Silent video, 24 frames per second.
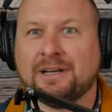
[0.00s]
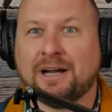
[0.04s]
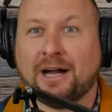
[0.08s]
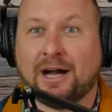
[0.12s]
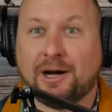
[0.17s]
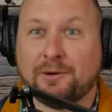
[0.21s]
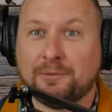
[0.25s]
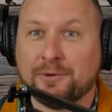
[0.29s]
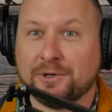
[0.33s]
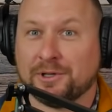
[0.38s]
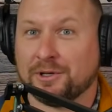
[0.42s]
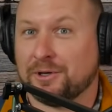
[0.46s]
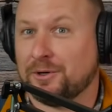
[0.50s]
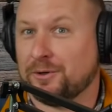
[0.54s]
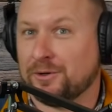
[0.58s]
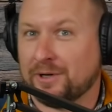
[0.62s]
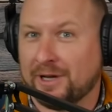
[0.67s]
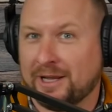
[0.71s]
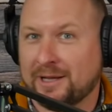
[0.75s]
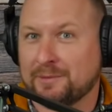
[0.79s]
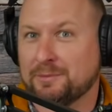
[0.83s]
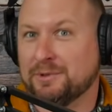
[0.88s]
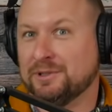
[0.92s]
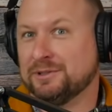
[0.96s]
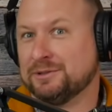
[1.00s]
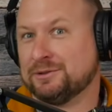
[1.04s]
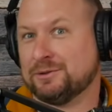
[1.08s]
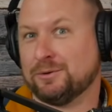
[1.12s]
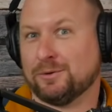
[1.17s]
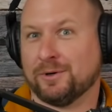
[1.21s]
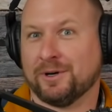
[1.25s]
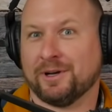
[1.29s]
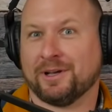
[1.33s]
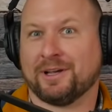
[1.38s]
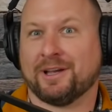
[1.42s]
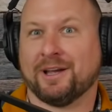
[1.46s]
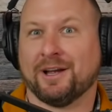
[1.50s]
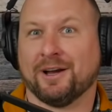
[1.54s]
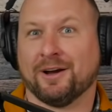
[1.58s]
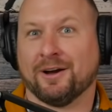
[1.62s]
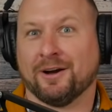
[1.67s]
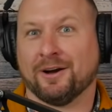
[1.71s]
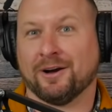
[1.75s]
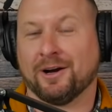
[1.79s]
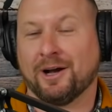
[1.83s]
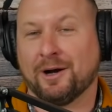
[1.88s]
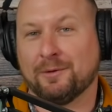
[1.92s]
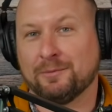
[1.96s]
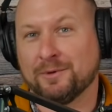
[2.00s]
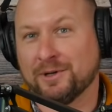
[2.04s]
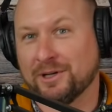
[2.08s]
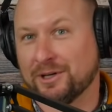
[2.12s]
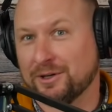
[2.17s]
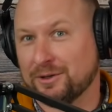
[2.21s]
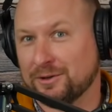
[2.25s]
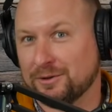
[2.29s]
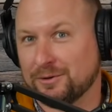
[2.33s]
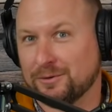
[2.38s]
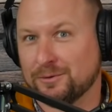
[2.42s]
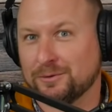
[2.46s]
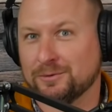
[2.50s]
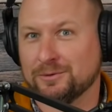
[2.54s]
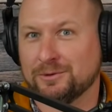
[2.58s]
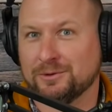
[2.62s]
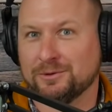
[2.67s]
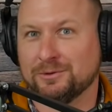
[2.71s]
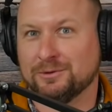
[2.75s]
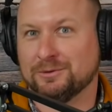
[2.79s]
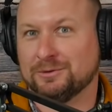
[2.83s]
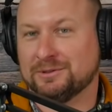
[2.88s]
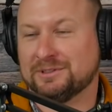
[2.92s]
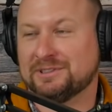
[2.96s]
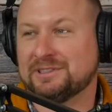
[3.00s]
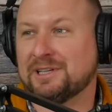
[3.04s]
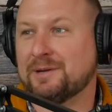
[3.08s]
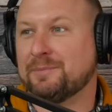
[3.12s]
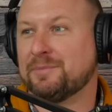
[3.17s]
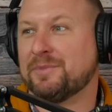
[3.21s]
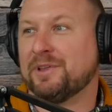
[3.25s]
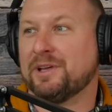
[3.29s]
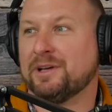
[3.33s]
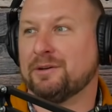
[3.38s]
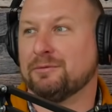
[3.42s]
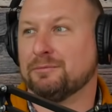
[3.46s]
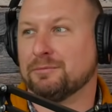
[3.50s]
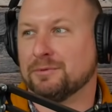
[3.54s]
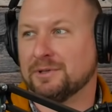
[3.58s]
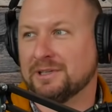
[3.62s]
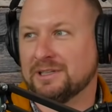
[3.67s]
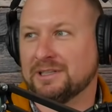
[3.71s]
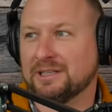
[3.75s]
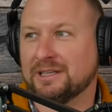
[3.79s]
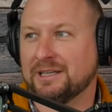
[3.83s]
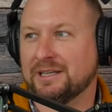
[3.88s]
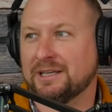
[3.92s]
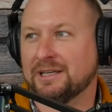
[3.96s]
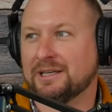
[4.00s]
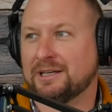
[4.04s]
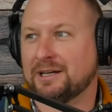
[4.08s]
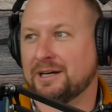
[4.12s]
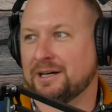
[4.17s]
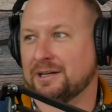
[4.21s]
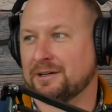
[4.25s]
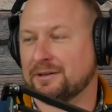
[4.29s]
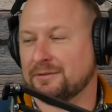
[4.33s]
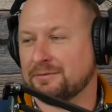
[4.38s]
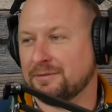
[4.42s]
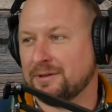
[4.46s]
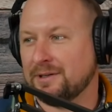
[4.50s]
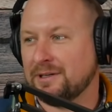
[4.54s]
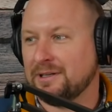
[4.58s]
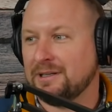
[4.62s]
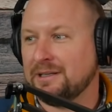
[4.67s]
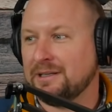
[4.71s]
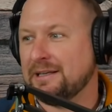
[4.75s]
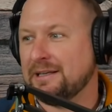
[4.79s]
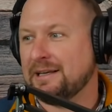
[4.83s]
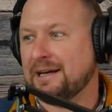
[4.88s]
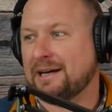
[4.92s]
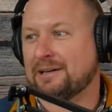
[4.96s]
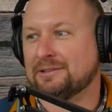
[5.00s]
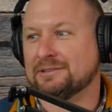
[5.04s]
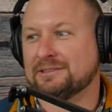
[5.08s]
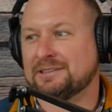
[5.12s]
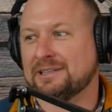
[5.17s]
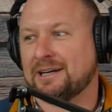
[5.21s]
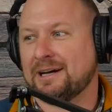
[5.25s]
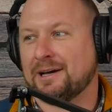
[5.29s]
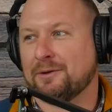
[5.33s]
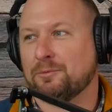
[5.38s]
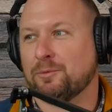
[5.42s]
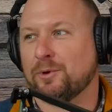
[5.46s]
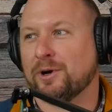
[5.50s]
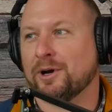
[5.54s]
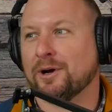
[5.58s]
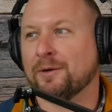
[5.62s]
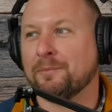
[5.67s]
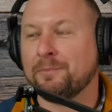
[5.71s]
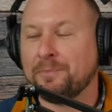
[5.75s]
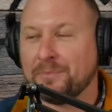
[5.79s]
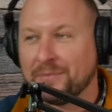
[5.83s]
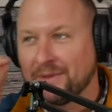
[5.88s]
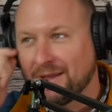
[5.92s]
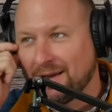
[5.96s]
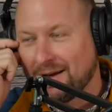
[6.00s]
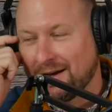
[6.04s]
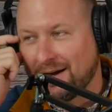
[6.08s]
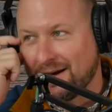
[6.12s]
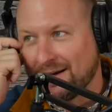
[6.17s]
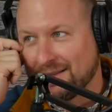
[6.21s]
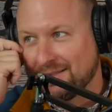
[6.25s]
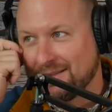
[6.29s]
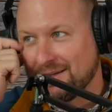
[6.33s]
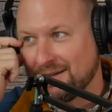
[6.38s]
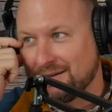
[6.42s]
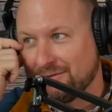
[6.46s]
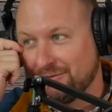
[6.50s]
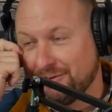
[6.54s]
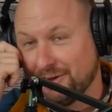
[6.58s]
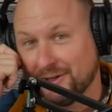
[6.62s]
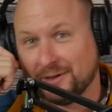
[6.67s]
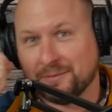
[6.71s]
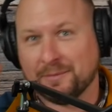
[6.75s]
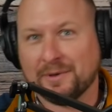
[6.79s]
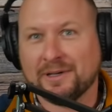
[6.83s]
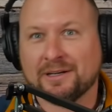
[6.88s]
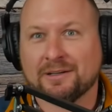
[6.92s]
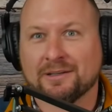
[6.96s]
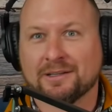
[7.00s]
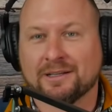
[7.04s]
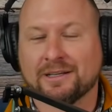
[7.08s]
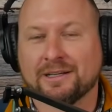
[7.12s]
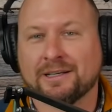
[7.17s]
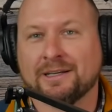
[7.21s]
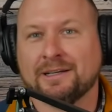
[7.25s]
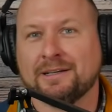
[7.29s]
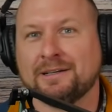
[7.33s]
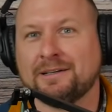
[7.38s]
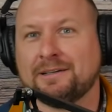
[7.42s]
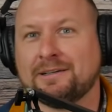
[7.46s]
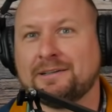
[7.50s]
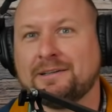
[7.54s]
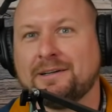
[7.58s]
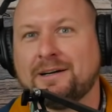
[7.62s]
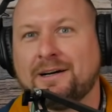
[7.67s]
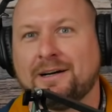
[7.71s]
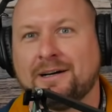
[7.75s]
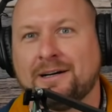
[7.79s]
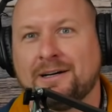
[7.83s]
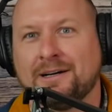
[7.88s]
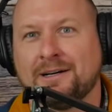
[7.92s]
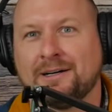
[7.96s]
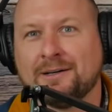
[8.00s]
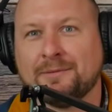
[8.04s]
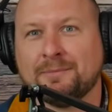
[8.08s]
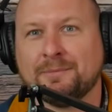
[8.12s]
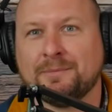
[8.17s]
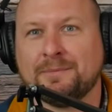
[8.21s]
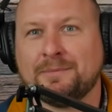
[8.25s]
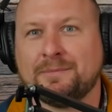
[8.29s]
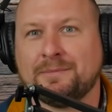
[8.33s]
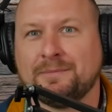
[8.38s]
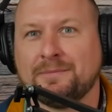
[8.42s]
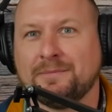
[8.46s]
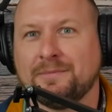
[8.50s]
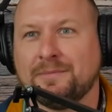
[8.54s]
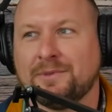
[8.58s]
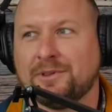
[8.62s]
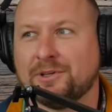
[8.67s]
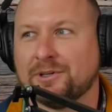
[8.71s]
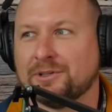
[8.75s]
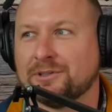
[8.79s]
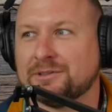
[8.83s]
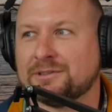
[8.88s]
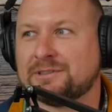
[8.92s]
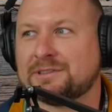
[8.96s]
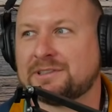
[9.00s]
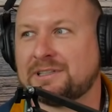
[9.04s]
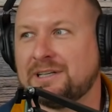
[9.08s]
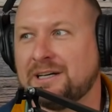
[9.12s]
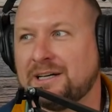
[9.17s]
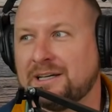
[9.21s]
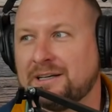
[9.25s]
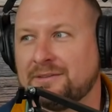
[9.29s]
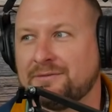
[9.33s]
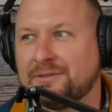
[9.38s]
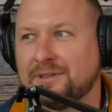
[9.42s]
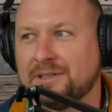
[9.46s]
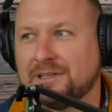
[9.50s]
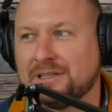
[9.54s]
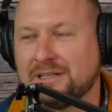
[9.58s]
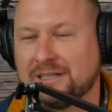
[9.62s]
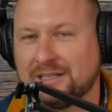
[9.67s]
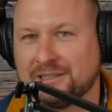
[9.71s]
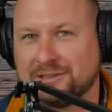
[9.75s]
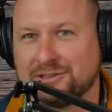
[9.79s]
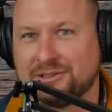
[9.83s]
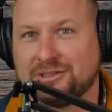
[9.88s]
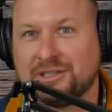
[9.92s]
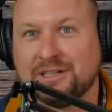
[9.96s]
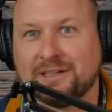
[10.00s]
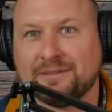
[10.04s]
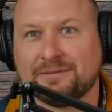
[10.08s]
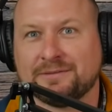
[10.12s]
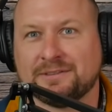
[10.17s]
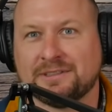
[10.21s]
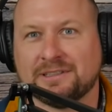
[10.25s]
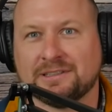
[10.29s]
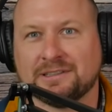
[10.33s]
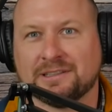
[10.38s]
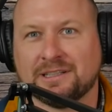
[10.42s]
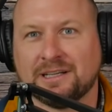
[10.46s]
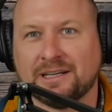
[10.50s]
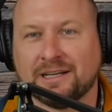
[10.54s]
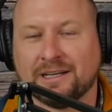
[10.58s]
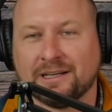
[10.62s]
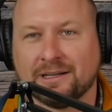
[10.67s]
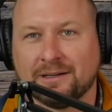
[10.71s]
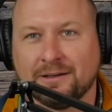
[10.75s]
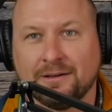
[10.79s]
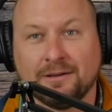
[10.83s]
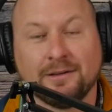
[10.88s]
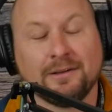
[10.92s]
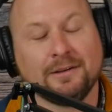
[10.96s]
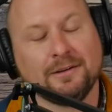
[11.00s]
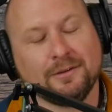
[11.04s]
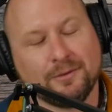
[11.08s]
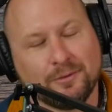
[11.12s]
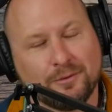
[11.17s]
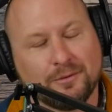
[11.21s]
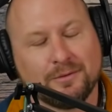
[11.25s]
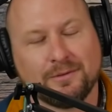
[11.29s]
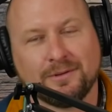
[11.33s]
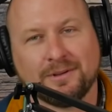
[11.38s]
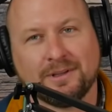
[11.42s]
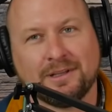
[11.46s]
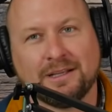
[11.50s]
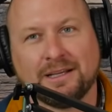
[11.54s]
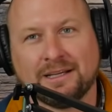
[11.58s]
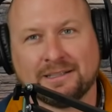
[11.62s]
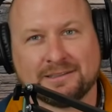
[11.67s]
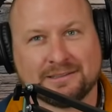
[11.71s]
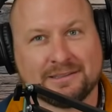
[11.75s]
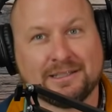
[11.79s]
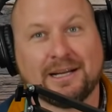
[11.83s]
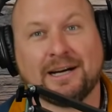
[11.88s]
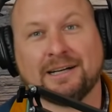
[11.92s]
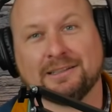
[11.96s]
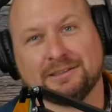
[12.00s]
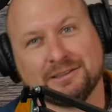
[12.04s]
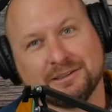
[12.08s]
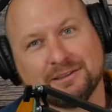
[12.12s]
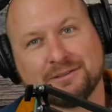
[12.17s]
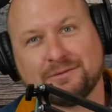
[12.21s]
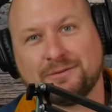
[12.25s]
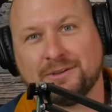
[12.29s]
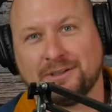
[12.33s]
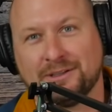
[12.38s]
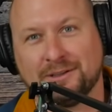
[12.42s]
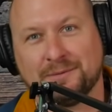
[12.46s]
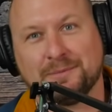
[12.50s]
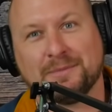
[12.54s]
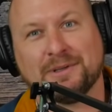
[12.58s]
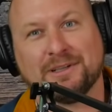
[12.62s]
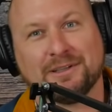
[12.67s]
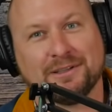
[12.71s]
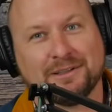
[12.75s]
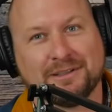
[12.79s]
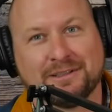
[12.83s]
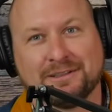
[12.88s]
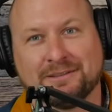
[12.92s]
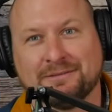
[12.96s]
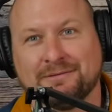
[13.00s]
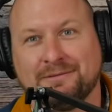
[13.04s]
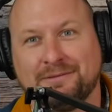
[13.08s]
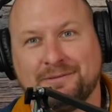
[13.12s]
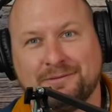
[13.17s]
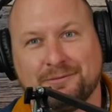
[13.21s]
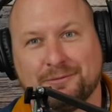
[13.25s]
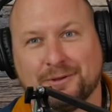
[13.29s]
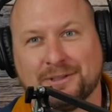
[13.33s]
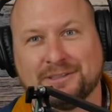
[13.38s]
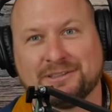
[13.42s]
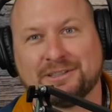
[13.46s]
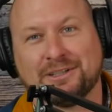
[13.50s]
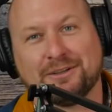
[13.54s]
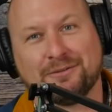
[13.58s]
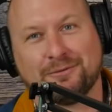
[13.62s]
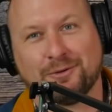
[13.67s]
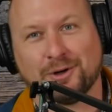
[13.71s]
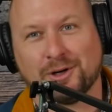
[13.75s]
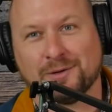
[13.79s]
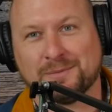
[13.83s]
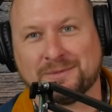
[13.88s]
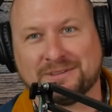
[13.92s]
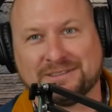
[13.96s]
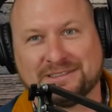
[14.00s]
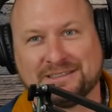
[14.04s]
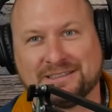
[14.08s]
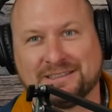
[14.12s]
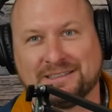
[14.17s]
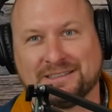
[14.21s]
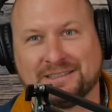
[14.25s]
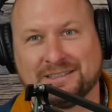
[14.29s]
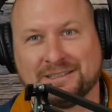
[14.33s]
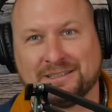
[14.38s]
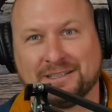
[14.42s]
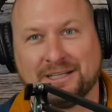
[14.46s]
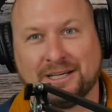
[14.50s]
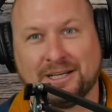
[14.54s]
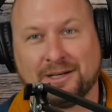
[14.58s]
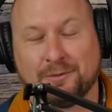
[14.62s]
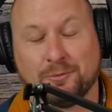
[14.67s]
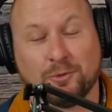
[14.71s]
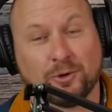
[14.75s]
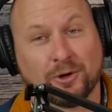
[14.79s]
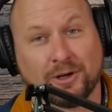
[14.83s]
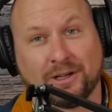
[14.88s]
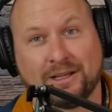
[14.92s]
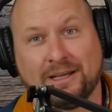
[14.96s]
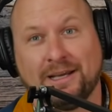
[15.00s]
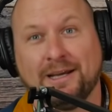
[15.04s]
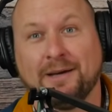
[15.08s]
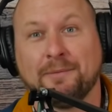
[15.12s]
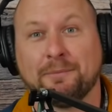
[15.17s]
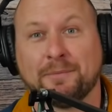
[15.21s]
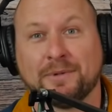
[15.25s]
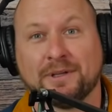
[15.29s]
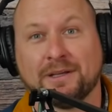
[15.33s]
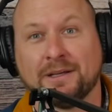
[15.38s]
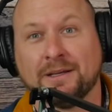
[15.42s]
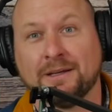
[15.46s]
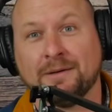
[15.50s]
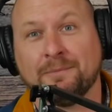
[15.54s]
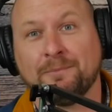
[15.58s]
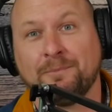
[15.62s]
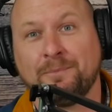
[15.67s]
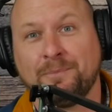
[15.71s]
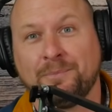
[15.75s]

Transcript: I want to go to ambulatory care. I want to go do something really kind of outside, where I think fundamentally um, there's kind of a, a shift in, like, it's not just fill and bill in retail pharmacy anymore. It can't be.